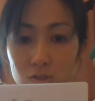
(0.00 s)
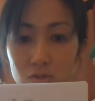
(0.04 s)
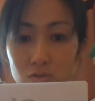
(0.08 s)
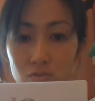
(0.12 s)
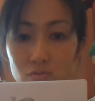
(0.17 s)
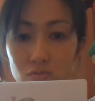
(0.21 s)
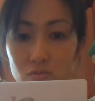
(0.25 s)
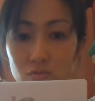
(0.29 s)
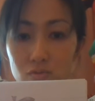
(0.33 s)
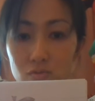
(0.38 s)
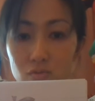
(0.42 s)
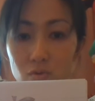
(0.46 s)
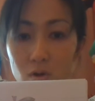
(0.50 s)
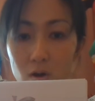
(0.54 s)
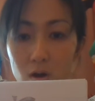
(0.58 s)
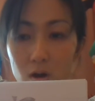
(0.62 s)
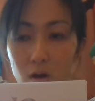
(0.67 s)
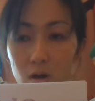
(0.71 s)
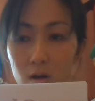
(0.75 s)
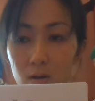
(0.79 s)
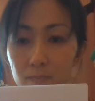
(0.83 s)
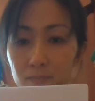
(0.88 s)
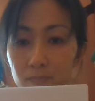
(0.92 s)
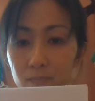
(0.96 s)
to
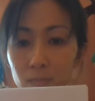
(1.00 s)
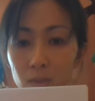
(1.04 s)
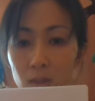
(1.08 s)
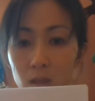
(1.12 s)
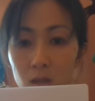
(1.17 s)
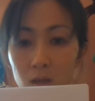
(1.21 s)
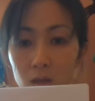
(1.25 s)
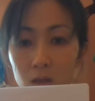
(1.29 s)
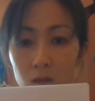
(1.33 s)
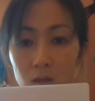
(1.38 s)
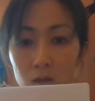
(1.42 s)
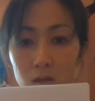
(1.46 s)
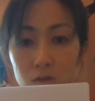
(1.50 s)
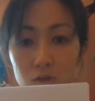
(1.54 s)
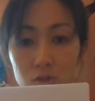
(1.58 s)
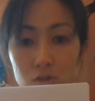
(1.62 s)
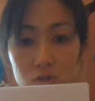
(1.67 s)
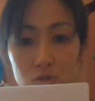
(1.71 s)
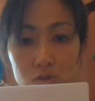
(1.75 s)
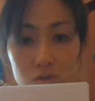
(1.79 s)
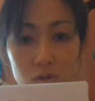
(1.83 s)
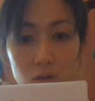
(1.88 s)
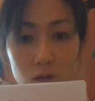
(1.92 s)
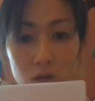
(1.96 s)
draw
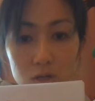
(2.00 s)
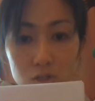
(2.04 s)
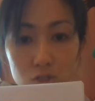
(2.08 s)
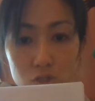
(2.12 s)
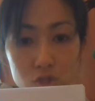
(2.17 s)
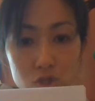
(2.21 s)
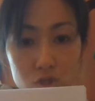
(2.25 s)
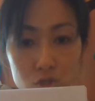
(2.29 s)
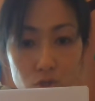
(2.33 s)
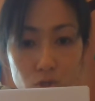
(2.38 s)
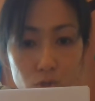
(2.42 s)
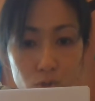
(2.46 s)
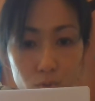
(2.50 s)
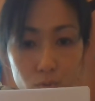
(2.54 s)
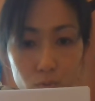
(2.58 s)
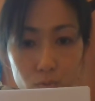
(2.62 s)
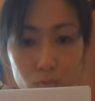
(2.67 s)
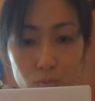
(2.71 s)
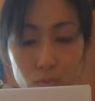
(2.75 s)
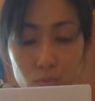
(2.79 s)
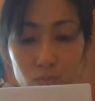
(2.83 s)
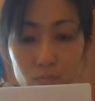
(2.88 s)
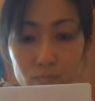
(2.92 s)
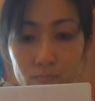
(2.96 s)
a
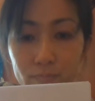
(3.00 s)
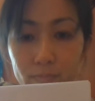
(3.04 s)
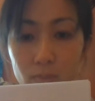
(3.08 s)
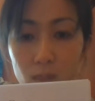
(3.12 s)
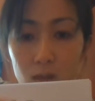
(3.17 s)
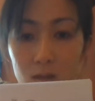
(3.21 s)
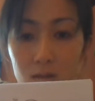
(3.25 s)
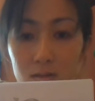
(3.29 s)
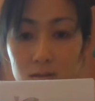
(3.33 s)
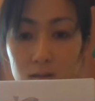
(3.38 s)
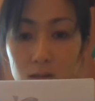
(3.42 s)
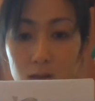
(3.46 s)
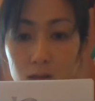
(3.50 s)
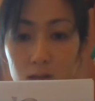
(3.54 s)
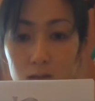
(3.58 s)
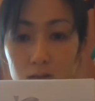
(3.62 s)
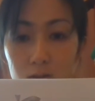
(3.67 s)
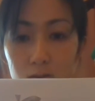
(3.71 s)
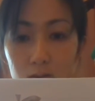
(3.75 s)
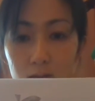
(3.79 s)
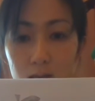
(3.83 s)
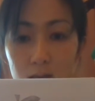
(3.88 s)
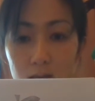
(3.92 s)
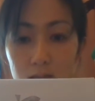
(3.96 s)
shoe, then
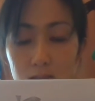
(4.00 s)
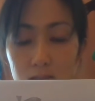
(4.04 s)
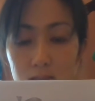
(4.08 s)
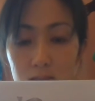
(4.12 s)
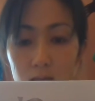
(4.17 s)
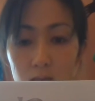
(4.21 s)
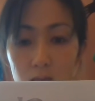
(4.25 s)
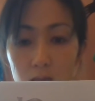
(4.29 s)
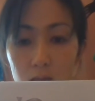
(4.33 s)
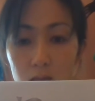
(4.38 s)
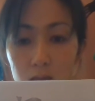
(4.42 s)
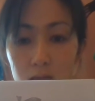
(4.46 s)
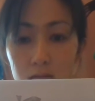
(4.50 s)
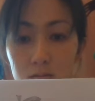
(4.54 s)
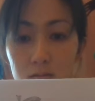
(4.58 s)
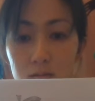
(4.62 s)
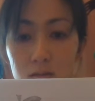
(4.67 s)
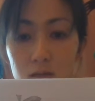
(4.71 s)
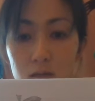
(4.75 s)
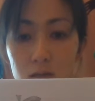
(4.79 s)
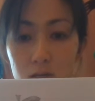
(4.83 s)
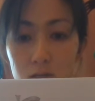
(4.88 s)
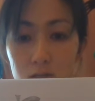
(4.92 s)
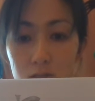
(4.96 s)
you can say
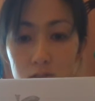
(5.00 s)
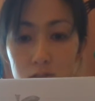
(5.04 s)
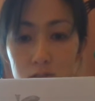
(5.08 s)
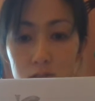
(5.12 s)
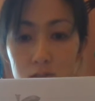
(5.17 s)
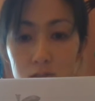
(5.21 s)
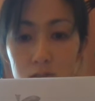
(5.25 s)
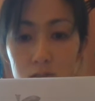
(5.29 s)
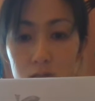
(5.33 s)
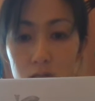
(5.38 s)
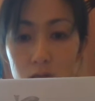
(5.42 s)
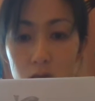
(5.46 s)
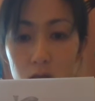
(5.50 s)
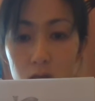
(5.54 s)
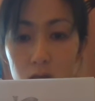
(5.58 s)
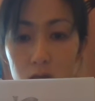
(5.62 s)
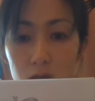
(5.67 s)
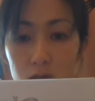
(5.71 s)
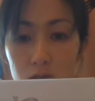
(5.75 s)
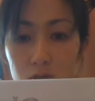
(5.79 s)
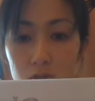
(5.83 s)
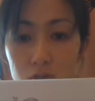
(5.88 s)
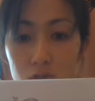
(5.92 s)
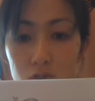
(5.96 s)
this
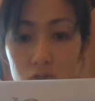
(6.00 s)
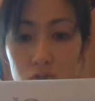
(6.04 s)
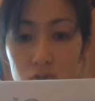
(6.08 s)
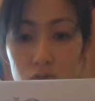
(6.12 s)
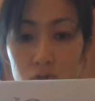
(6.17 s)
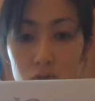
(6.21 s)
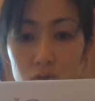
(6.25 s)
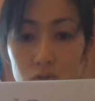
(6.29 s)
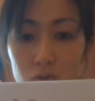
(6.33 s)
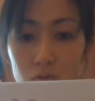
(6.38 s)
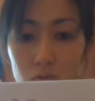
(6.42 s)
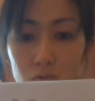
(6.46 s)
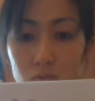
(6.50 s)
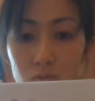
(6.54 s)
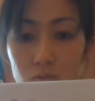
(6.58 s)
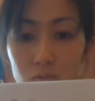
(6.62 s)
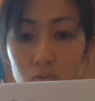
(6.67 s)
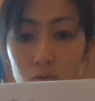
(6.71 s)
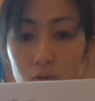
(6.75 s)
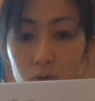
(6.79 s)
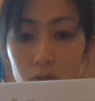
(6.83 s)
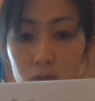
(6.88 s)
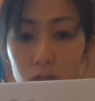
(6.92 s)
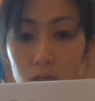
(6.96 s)

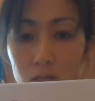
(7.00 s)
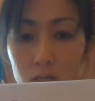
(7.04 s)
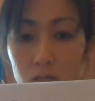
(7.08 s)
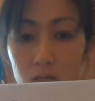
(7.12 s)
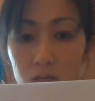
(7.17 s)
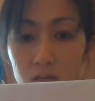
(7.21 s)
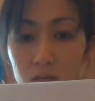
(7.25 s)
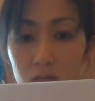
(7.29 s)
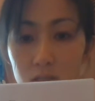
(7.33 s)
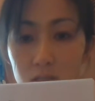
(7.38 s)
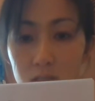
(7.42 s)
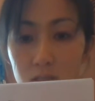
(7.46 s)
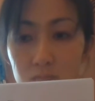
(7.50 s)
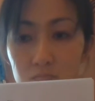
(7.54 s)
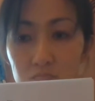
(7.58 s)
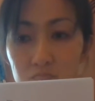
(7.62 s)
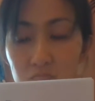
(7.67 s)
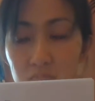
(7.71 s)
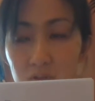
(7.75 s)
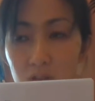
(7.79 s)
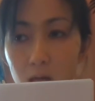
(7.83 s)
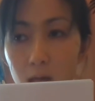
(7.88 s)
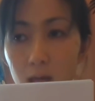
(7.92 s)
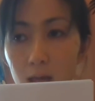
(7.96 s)
shoe is
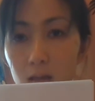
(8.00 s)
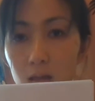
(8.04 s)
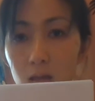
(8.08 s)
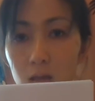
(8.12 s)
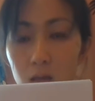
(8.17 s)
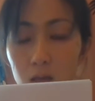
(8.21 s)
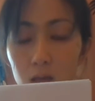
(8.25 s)
black.